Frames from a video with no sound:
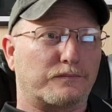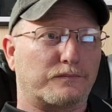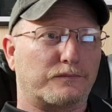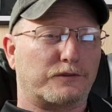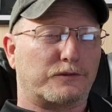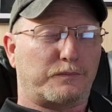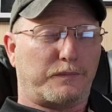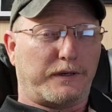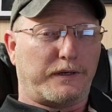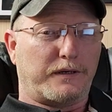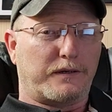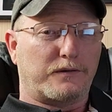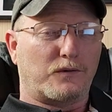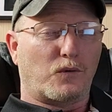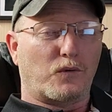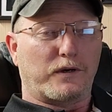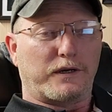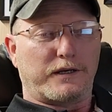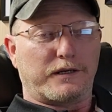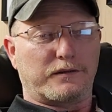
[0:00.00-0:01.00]
spin
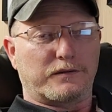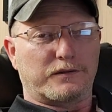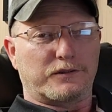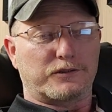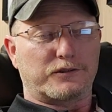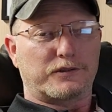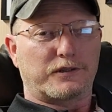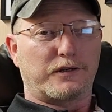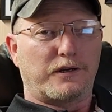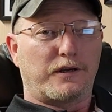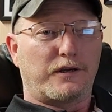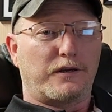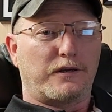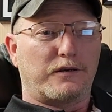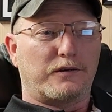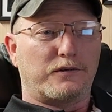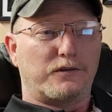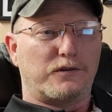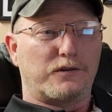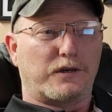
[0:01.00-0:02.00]
or English
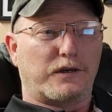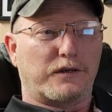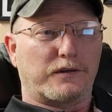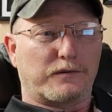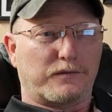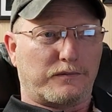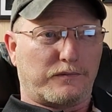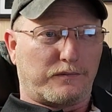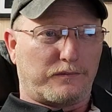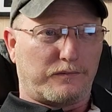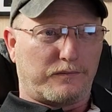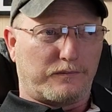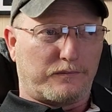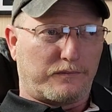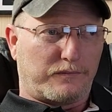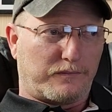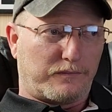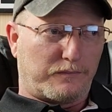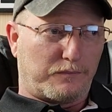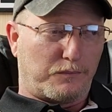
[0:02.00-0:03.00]
you can
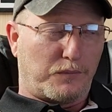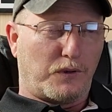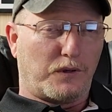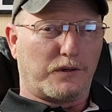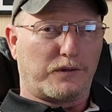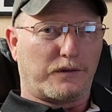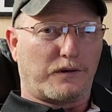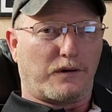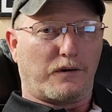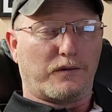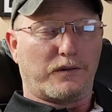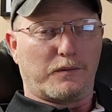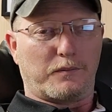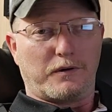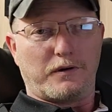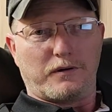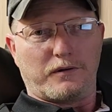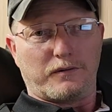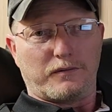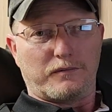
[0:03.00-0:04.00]
put on the
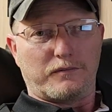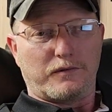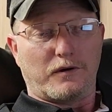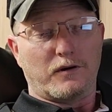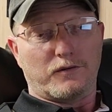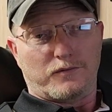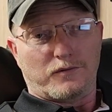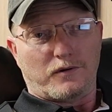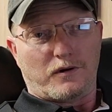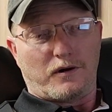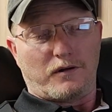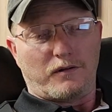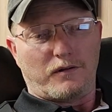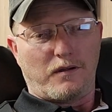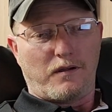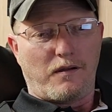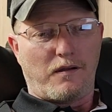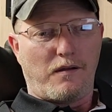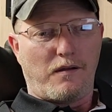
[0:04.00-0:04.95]
ball overall.